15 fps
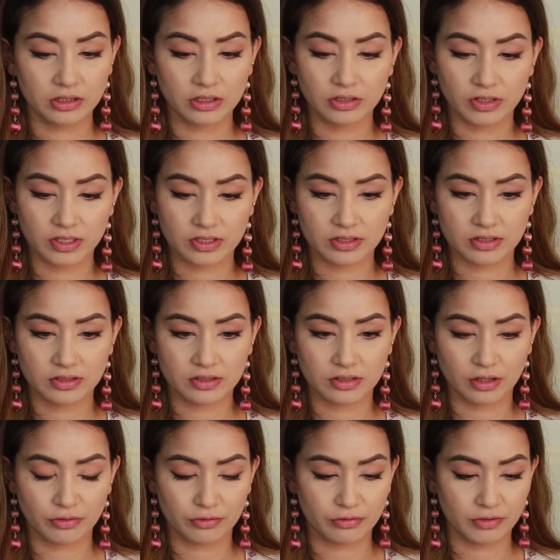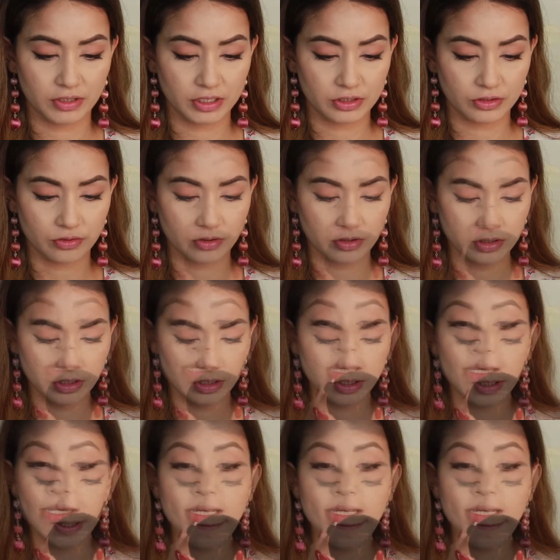the rest stuff later on.